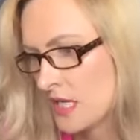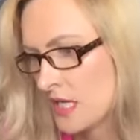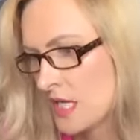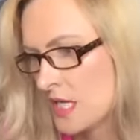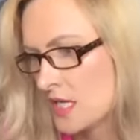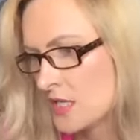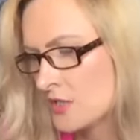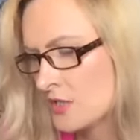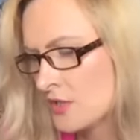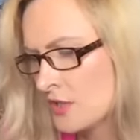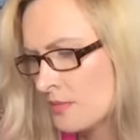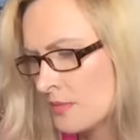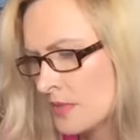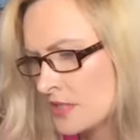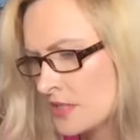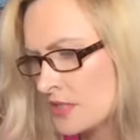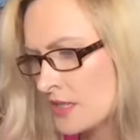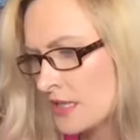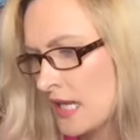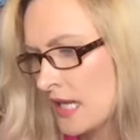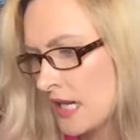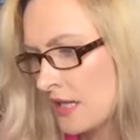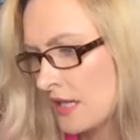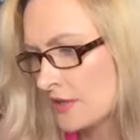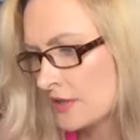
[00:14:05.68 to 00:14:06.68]
So much
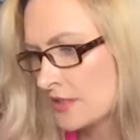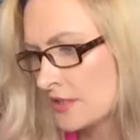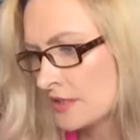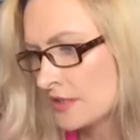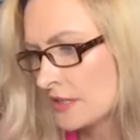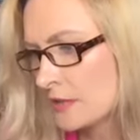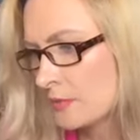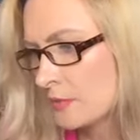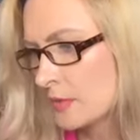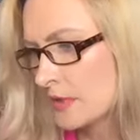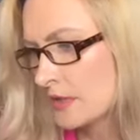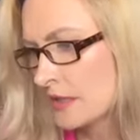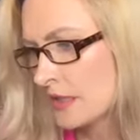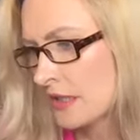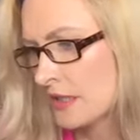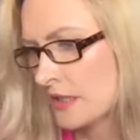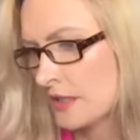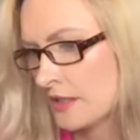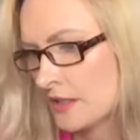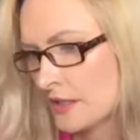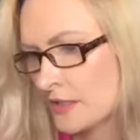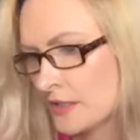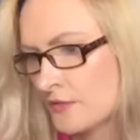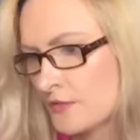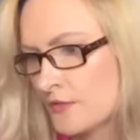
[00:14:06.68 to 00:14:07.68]
louder than what I
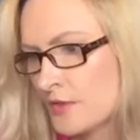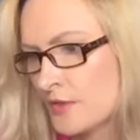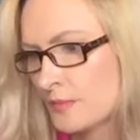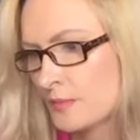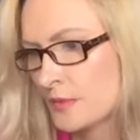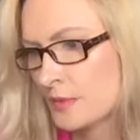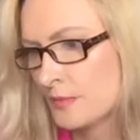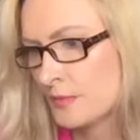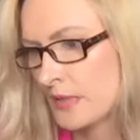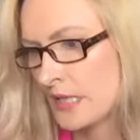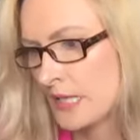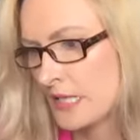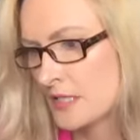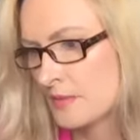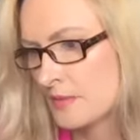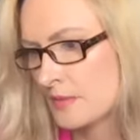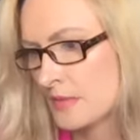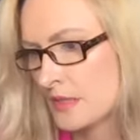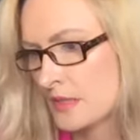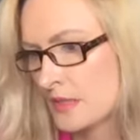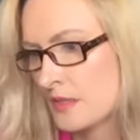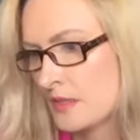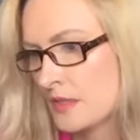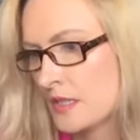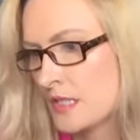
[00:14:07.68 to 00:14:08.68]
heard from the
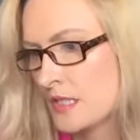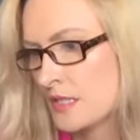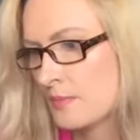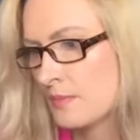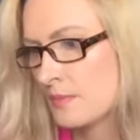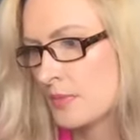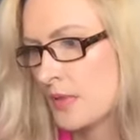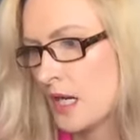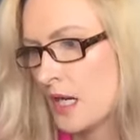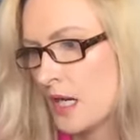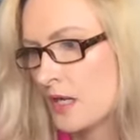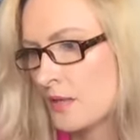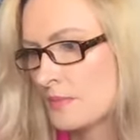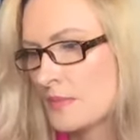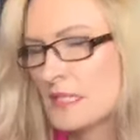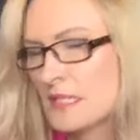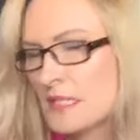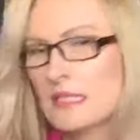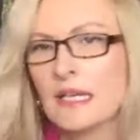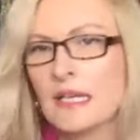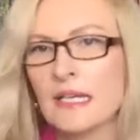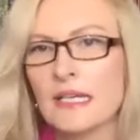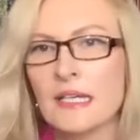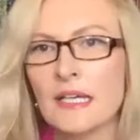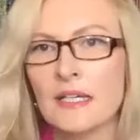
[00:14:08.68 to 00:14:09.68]
basement, this bomb is
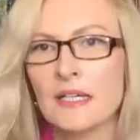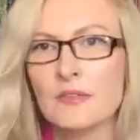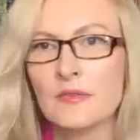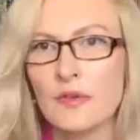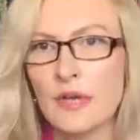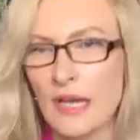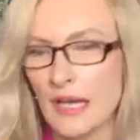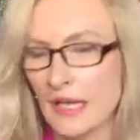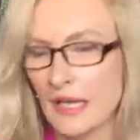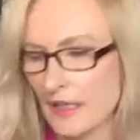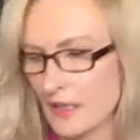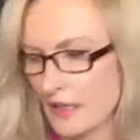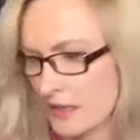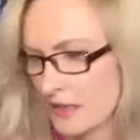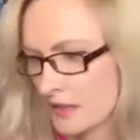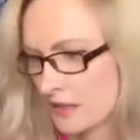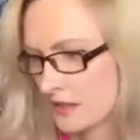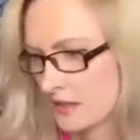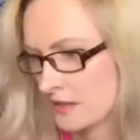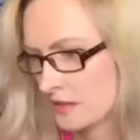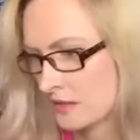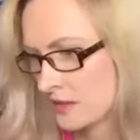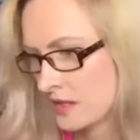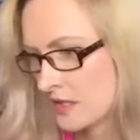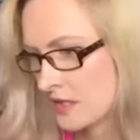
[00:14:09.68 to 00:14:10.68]
like a dragon.
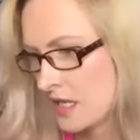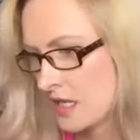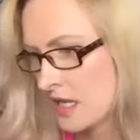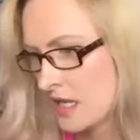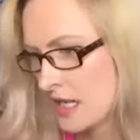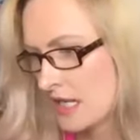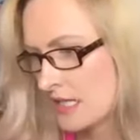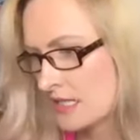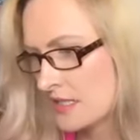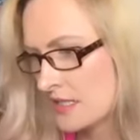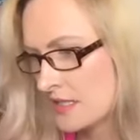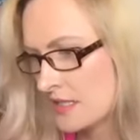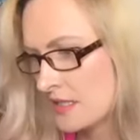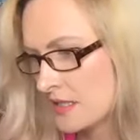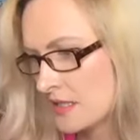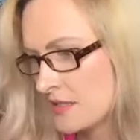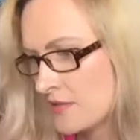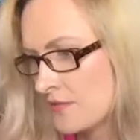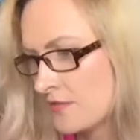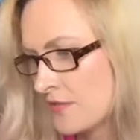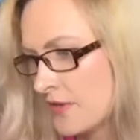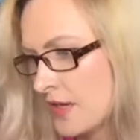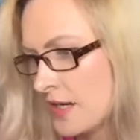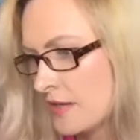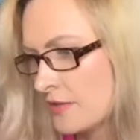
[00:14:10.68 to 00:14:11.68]
I see its
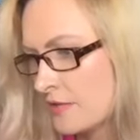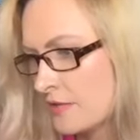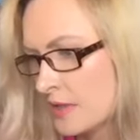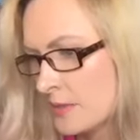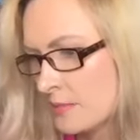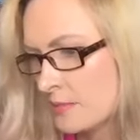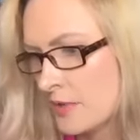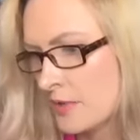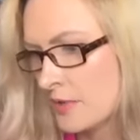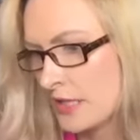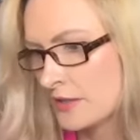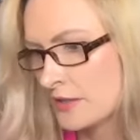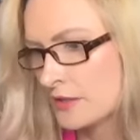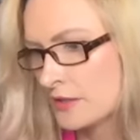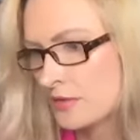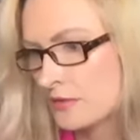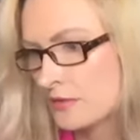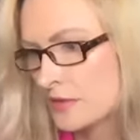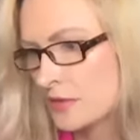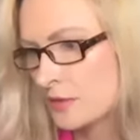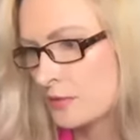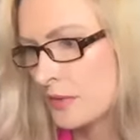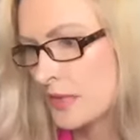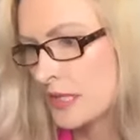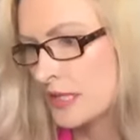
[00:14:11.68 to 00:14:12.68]
fiery breath through
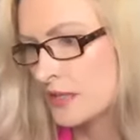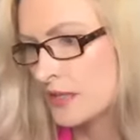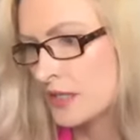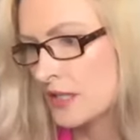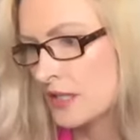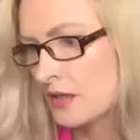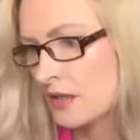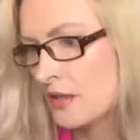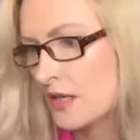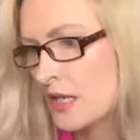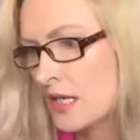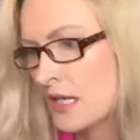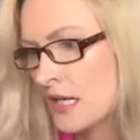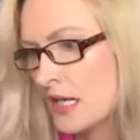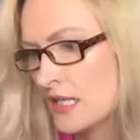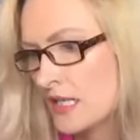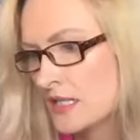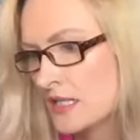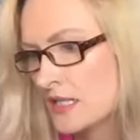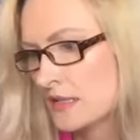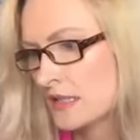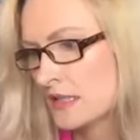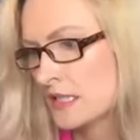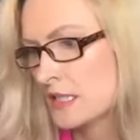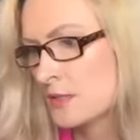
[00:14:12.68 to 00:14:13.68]
the window as
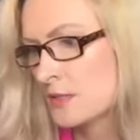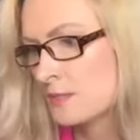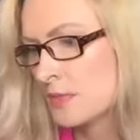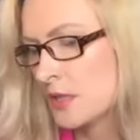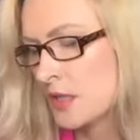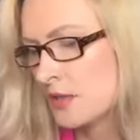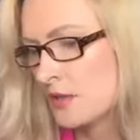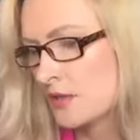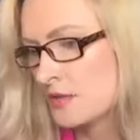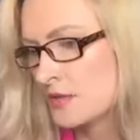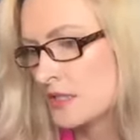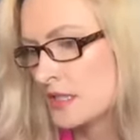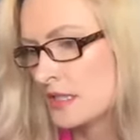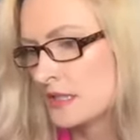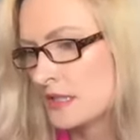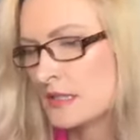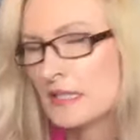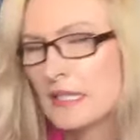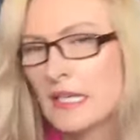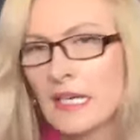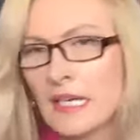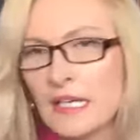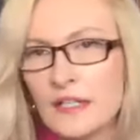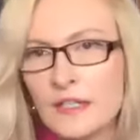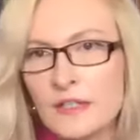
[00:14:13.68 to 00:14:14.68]
it explodes at
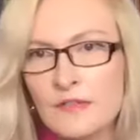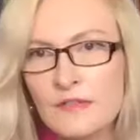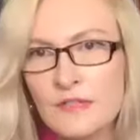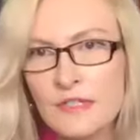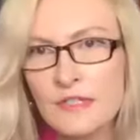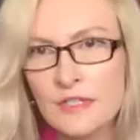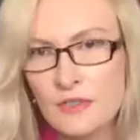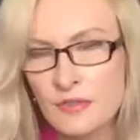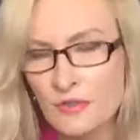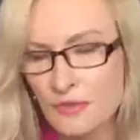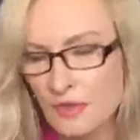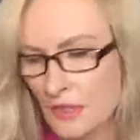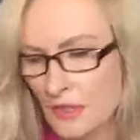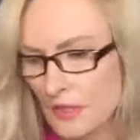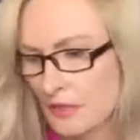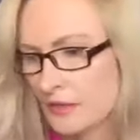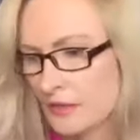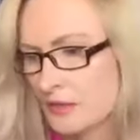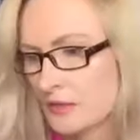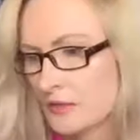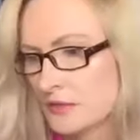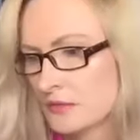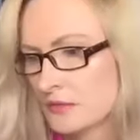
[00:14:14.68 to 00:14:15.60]
the end of the street.